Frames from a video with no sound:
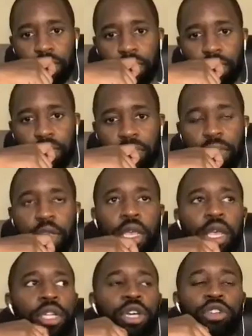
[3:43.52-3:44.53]
mm-hmm,
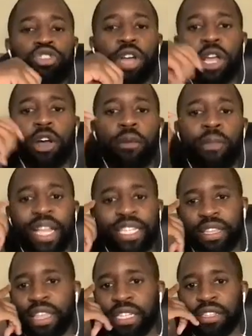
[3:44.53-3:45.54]
Don't try and combat
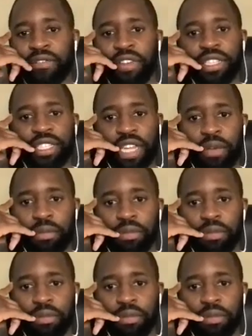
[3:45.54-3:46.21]
it. That's the first step.